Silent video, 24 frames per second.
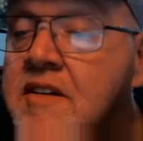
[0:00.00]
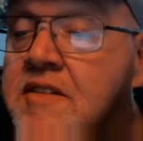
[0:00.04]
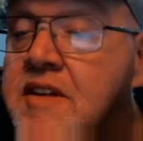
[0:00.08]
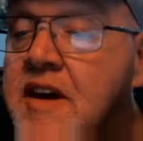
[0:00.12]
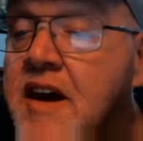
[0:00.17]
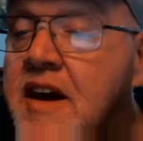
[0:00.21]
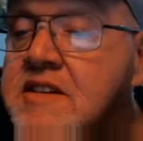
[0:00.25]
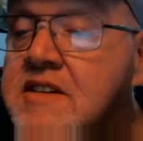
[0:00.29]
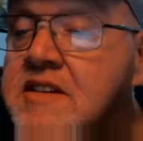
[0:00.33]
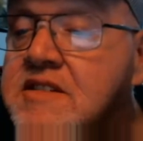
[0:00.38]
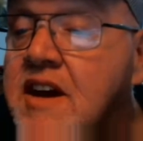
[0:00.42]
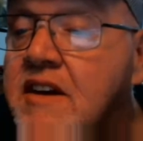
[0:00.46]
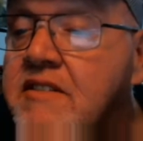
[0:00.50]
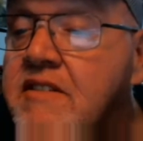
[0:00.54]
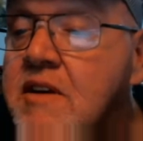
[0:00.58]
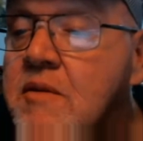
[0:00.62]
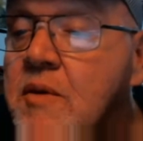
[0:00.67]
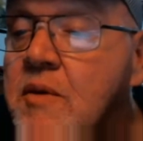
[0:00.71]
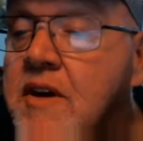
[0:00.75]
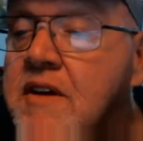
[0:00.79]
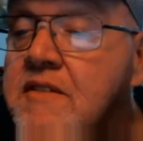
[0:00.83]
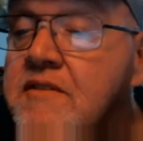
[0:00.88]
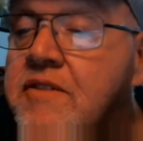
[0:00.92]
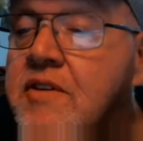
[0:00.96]
Thanks,
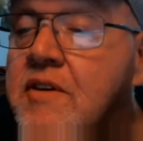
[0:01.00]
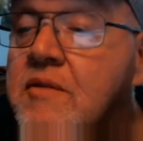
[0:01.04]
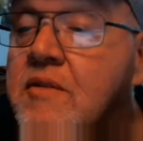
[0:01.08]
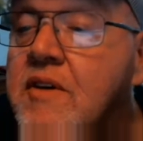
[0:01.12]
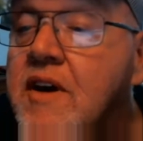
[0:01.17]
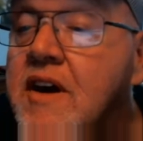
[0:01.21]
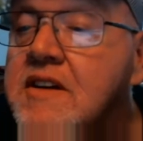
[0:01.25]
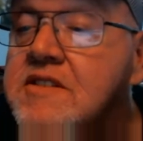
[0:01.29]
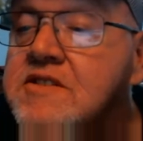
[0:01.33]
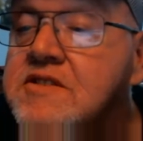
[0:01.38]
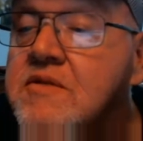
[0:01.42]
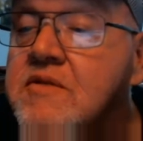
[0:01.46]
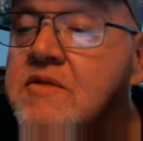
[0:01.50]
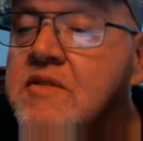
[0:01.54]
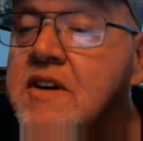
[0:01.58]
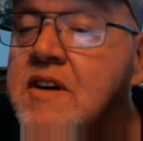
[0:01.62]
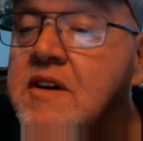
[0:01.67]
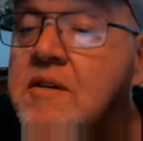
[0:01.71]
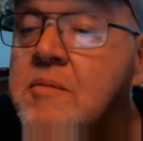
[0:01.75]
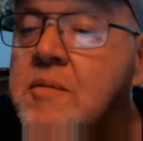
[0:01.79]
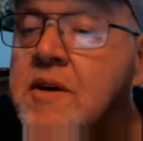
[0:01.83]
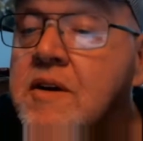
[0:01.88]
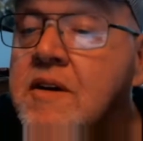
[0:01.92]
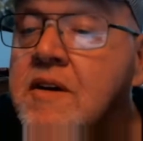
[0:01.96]
everyone, for watching
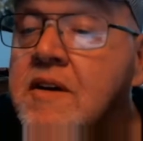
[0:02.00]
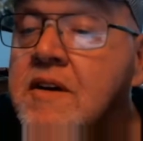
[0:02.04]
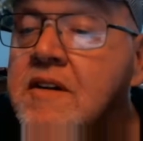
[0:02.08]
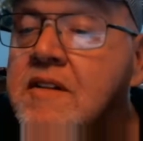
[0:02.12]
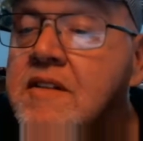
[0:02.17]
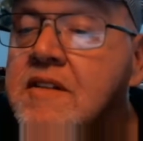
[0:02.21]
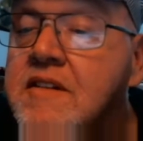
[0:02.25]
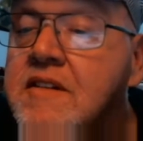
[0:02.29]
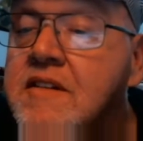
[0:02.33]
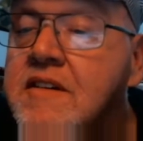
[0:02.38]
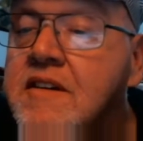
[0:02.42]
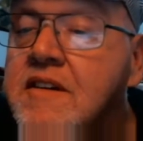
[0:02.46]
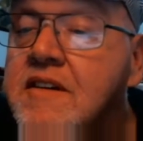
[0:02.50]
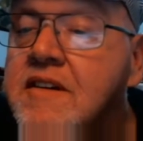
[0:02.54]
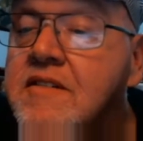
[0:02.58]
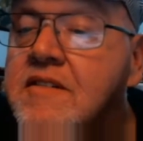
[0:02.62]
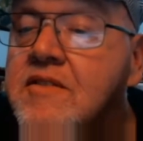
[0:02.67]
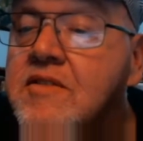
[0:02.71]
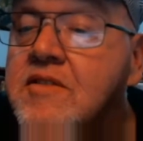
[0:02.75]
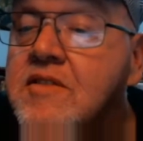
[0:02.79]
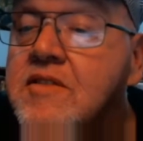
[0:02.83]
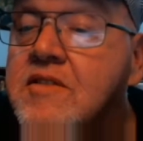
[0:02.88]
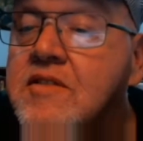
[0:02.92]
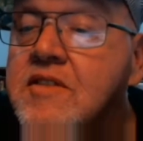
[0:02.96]
Wilmer.
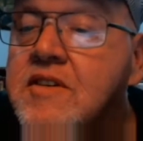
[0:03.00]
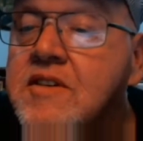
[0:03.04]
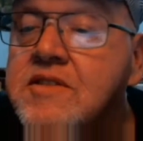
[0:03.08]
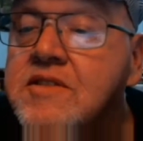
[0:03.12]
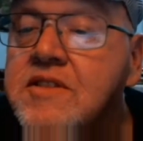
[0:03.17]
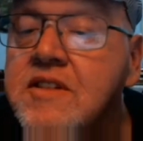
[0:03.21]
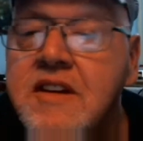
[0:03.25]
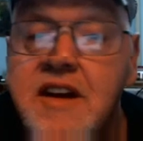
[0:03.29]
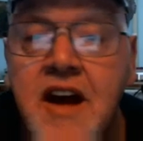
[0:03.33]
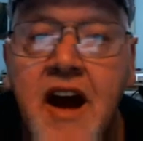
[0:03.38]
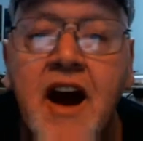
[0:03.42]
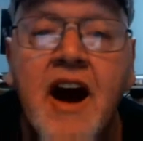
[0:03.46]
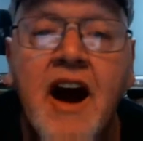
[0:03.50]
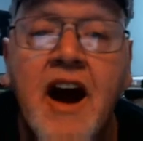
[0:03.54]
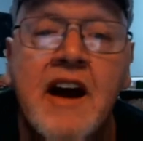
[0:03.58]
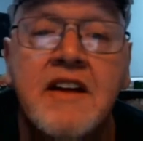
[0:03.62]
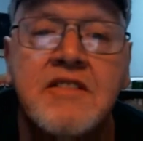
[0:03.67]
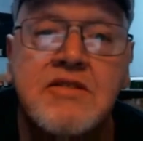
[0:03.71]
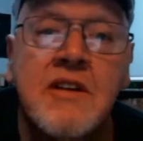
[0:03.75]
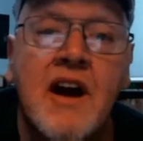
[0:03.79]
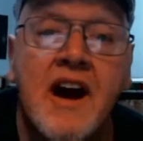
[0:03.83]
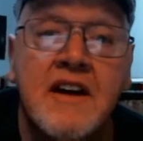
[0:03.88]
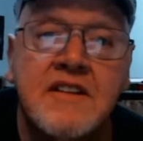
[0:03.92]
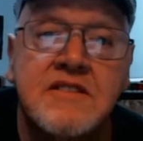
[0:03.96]
Yeah,
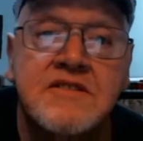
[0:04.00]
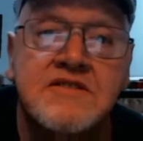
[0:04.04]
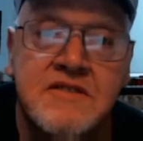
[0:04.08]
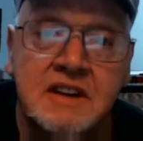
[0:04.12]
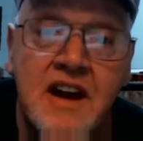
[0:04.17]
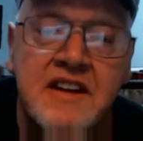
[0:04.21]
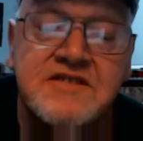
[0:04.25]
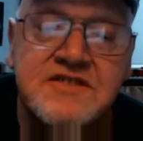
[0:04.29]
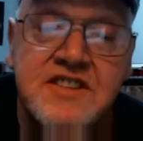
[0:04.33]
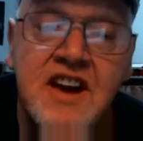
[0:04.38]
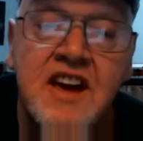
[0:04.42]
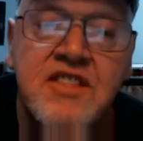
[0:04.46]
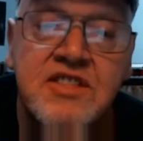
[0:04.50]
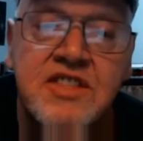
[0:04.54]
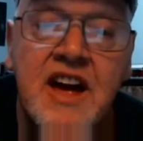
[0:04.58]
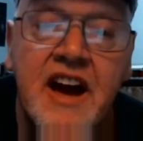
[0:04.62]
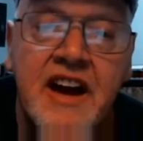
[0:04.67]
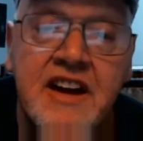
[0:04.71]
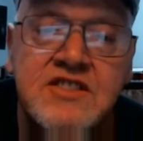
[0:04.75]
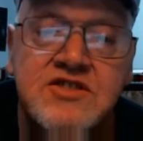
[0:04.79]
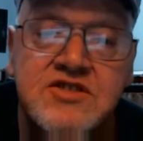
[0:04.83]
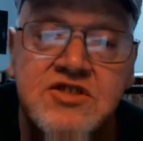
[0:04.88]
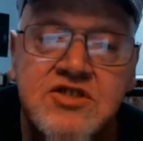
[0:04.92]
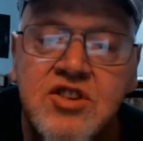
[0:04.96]
I say
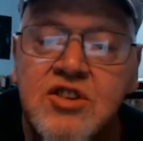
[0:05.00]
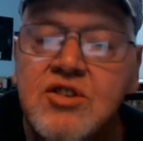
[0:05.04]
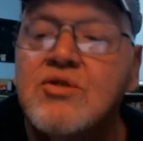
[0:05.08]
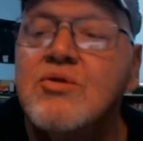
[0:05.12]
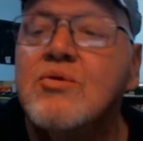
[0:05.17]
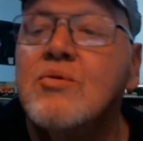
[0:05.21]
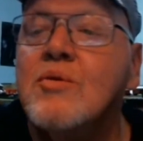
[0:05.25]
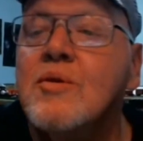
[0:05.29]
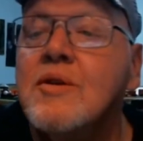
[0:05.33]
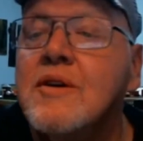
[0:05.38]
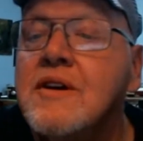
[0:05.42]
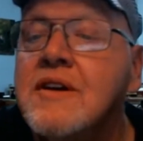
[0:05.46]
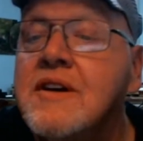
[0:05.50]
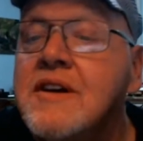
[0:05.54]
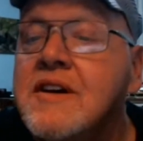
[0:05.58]
thanks, too.